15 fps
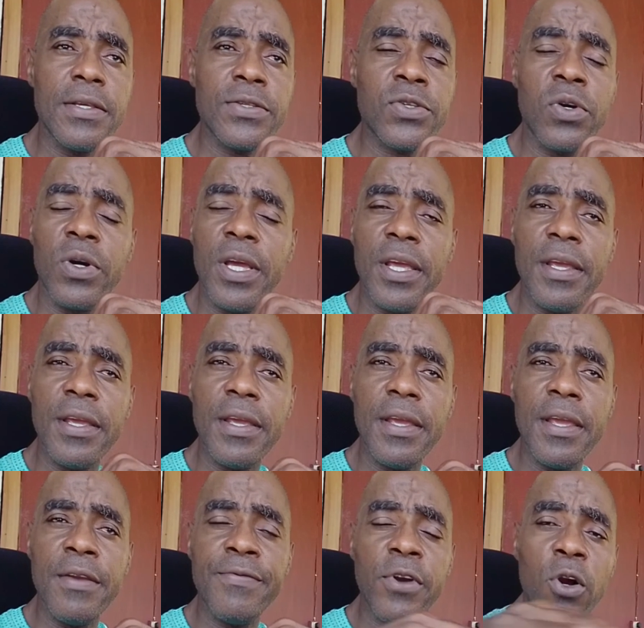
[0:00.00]
So,
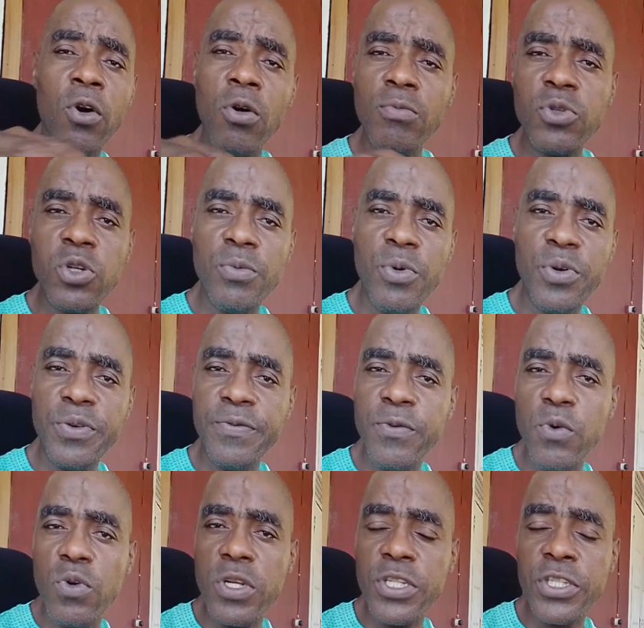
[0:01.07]
if you come to me with
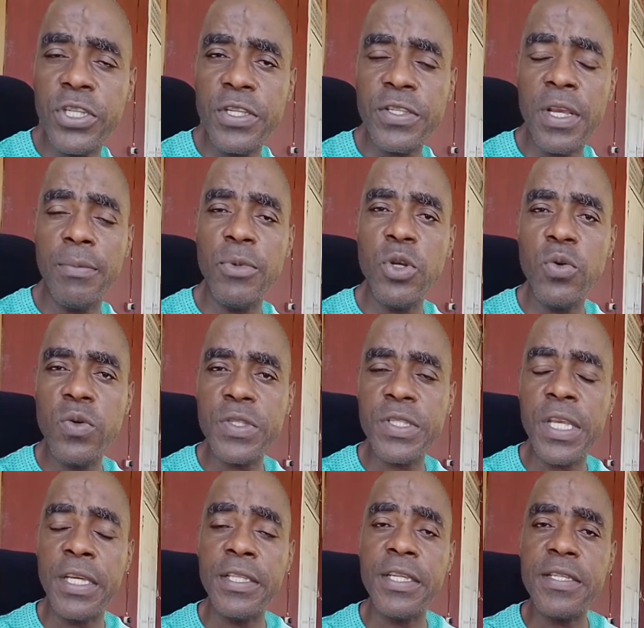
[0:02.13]
foolishness, I know
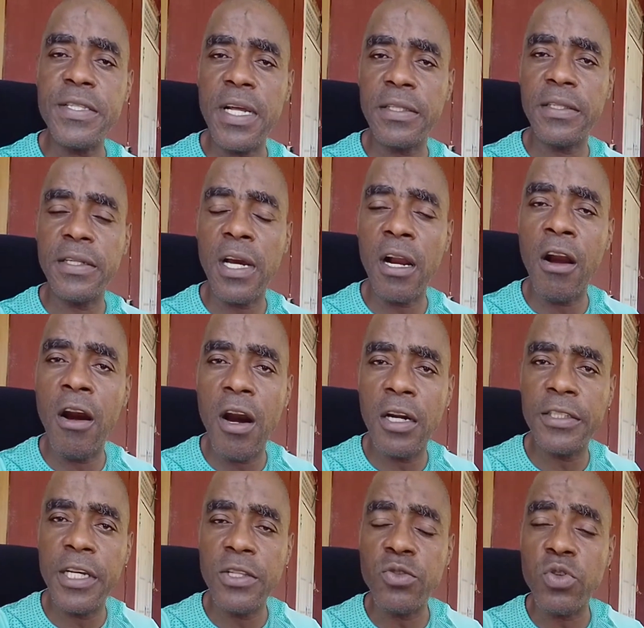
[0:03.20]
say it is not in
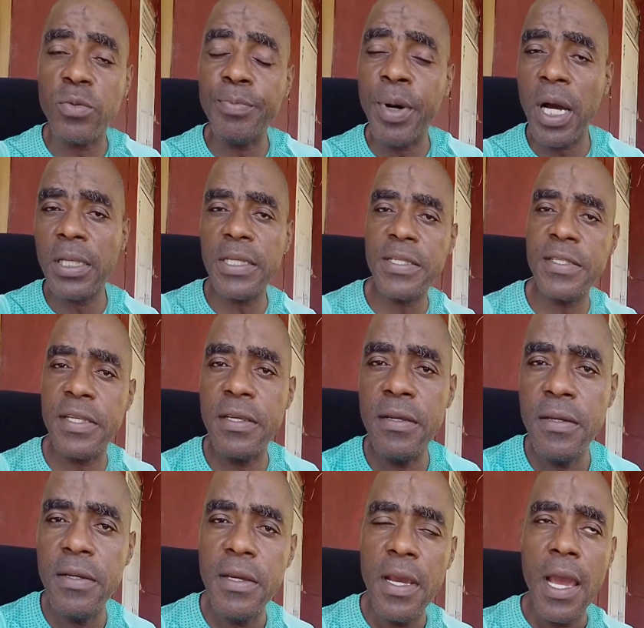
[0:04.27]
accordance with policy
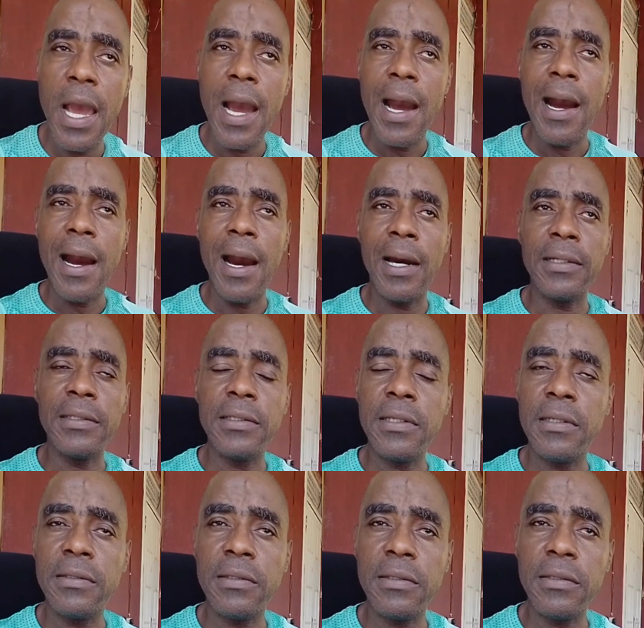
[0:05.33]
and
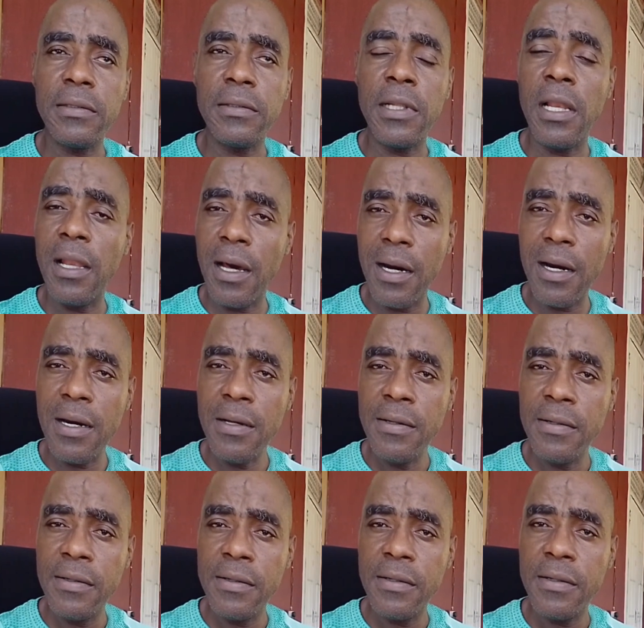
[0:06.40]
the law,
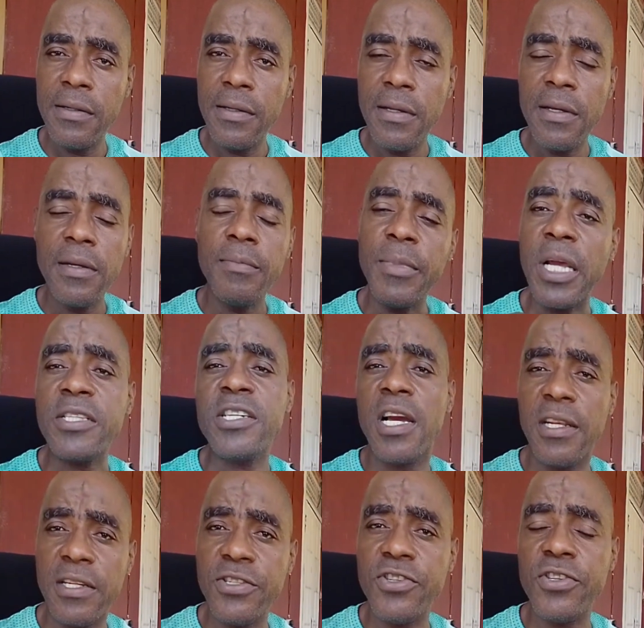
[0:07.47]
I
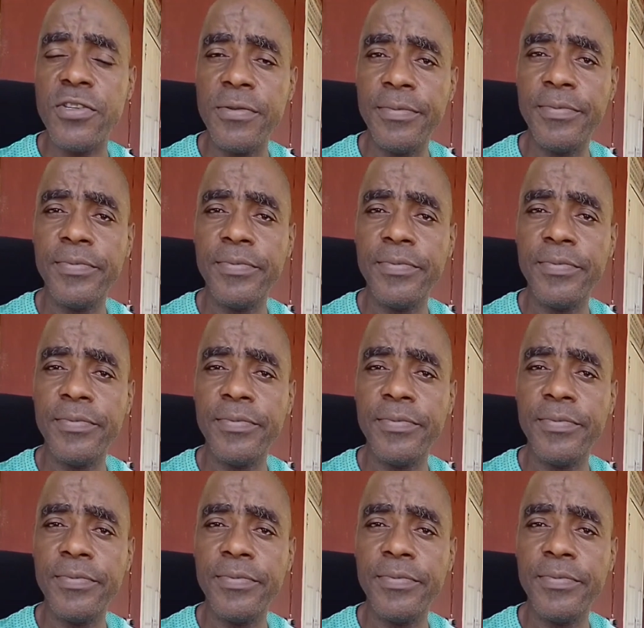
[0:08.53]
challenge you.